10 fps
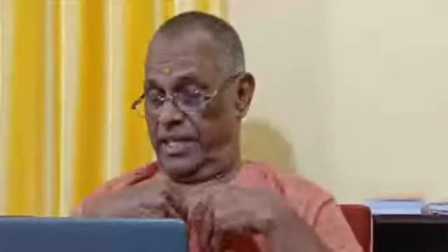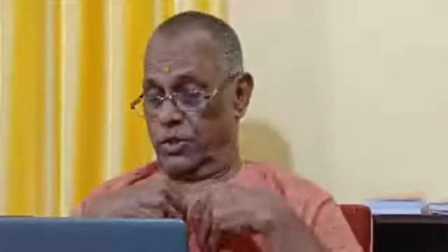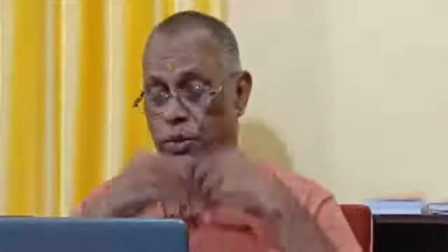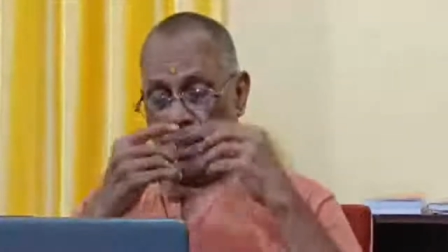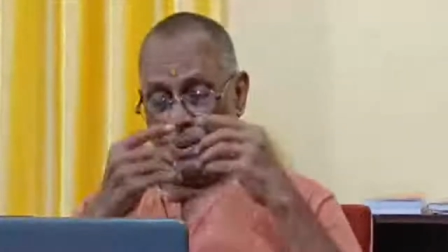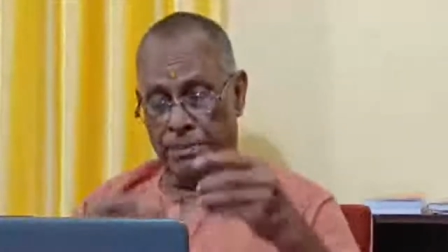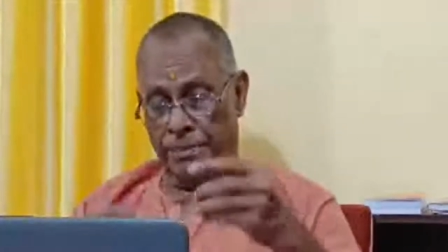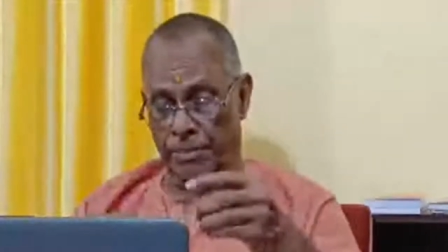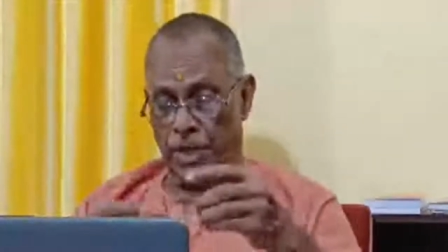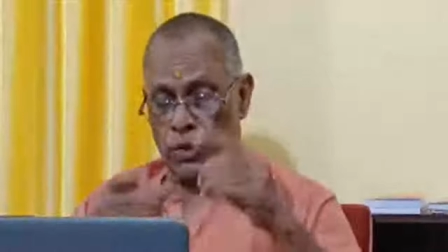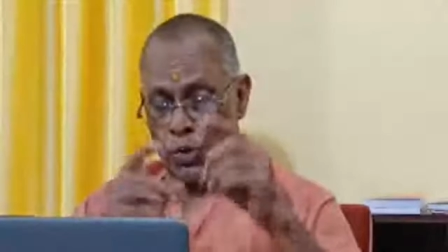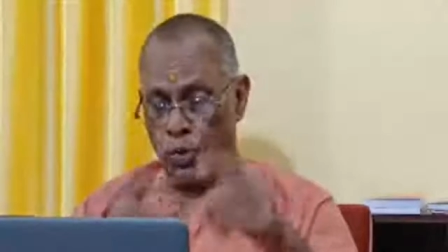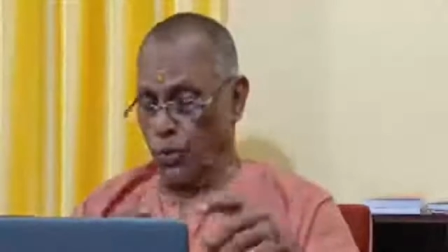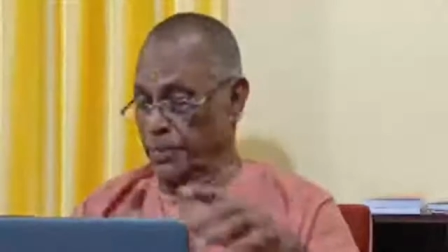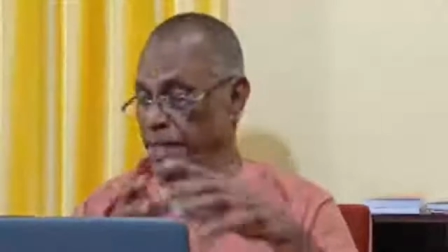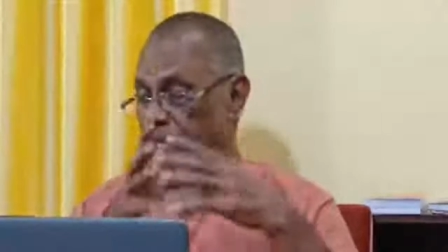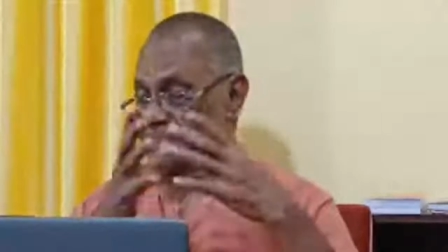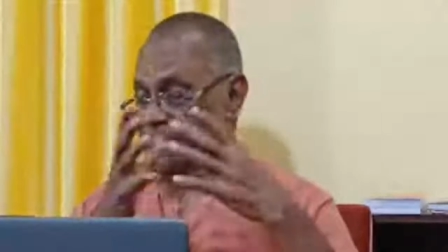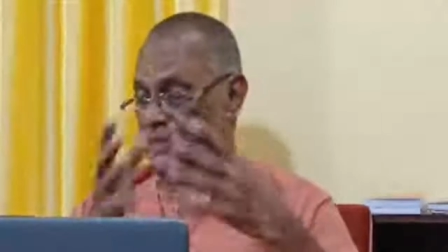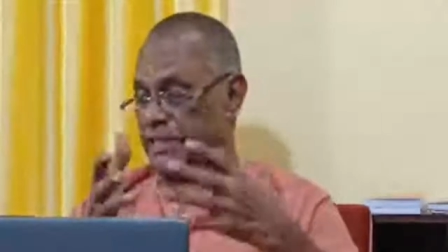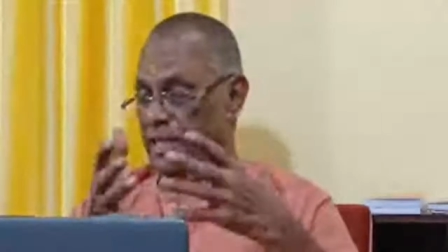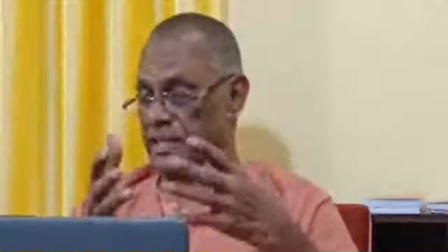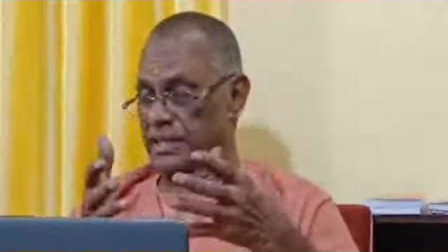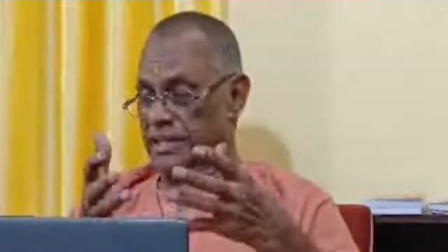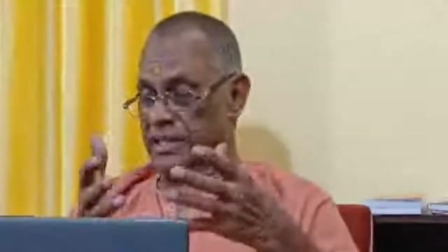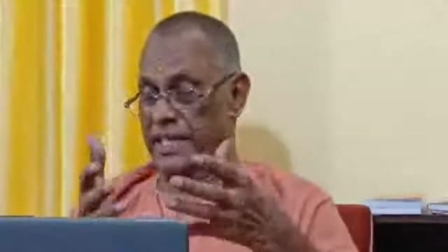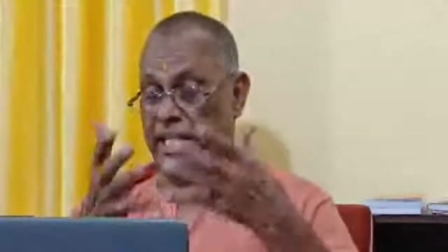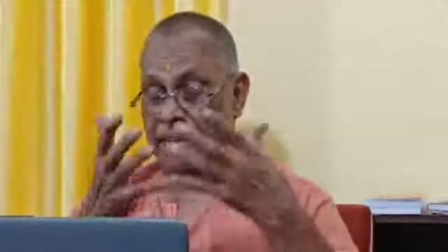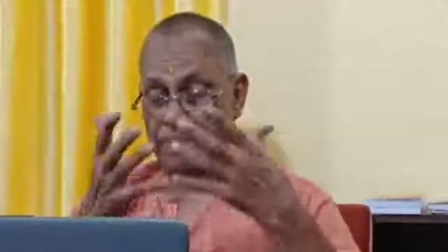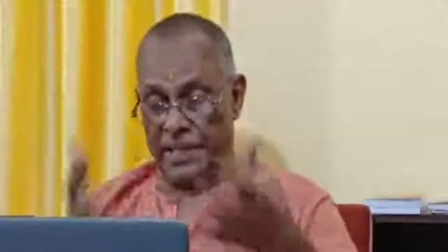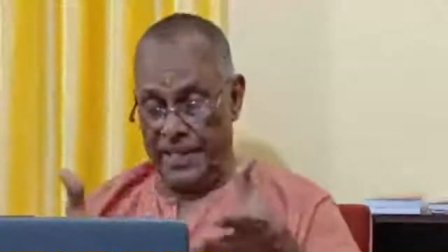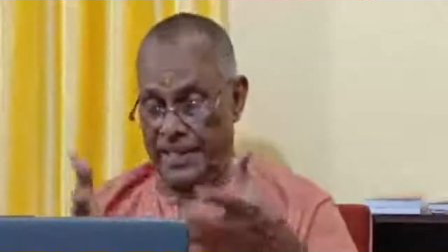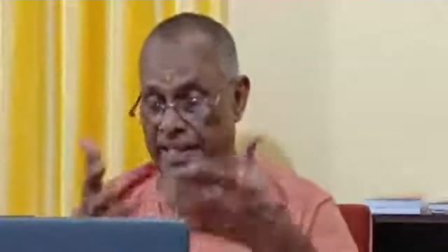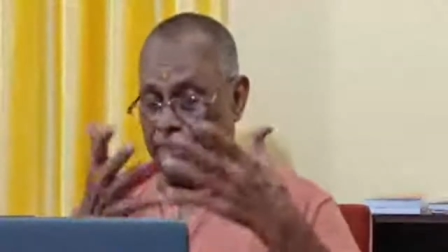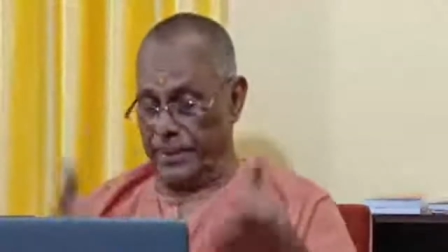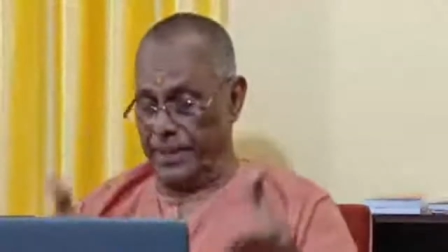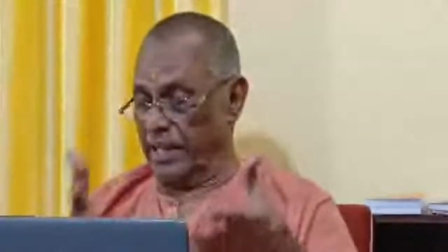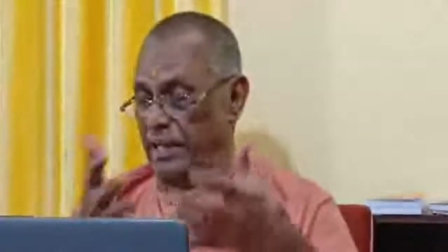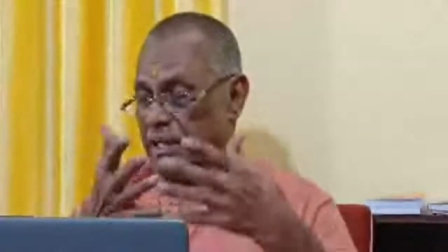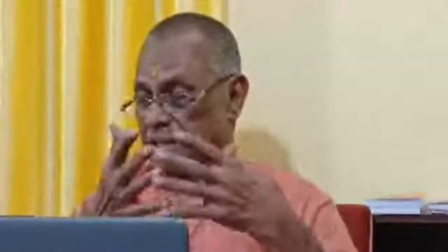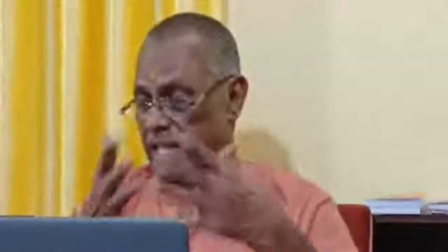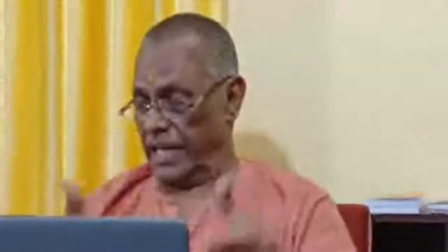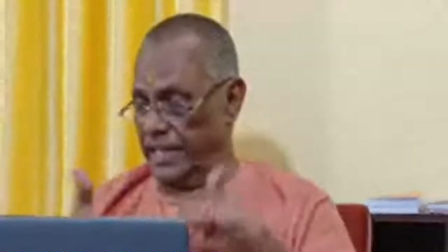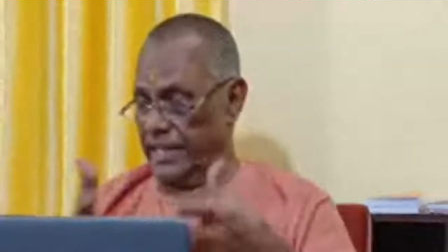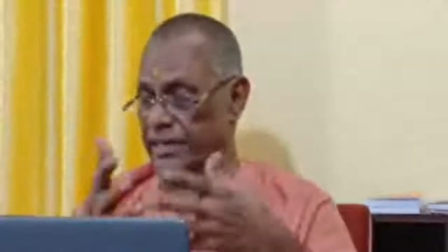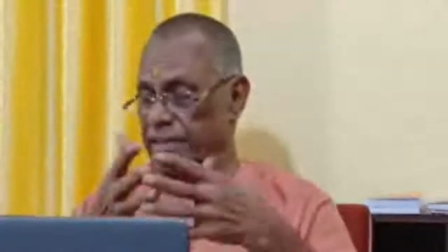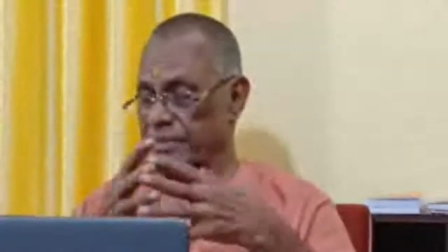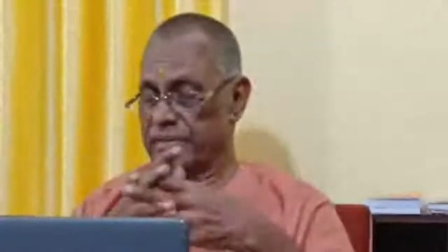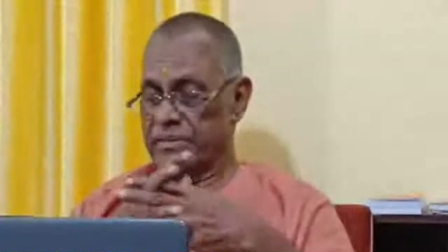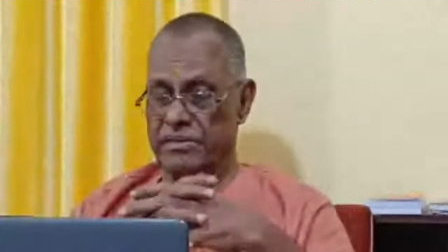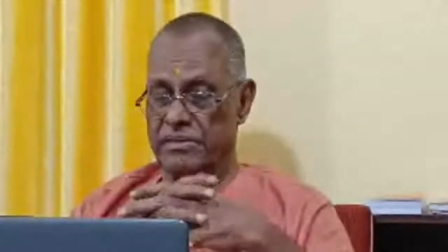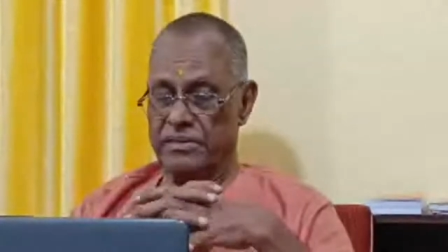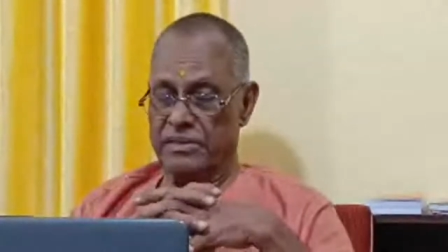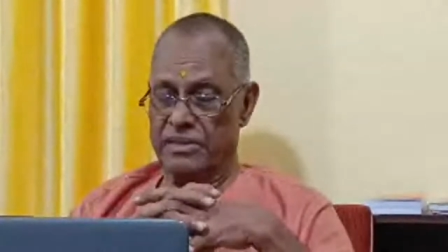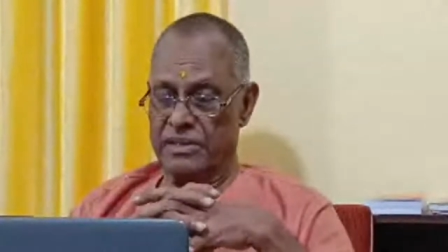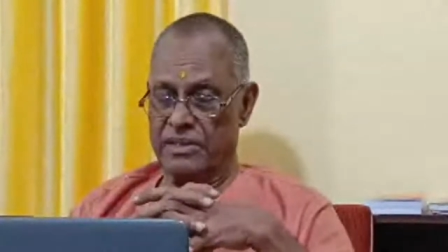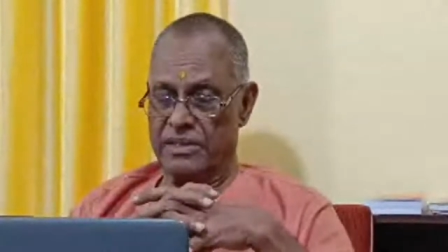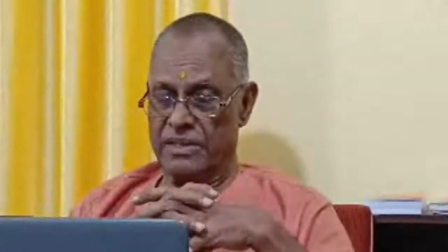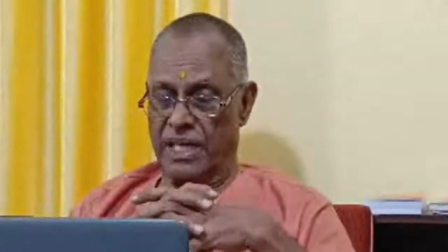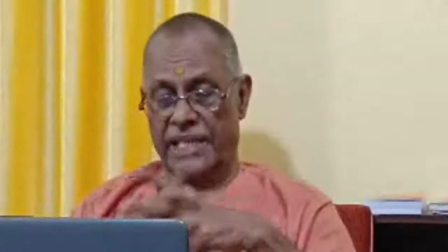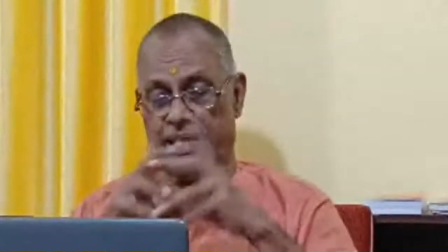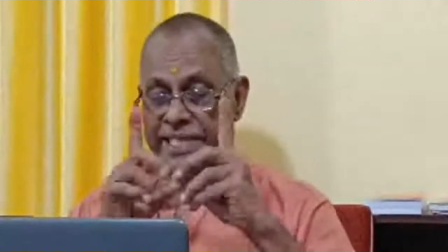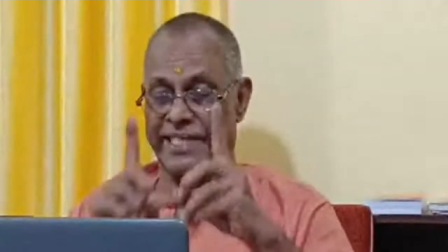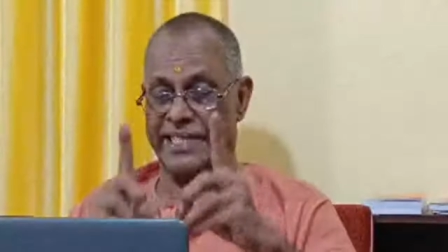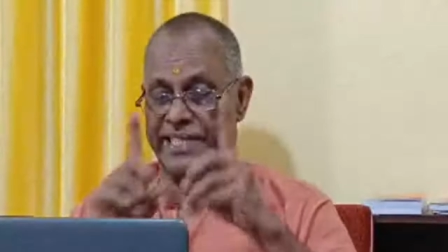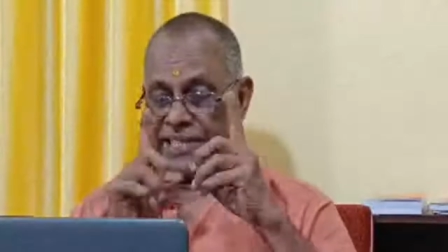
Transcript: To him, to whom he can plead, appeal, cry, and he did it.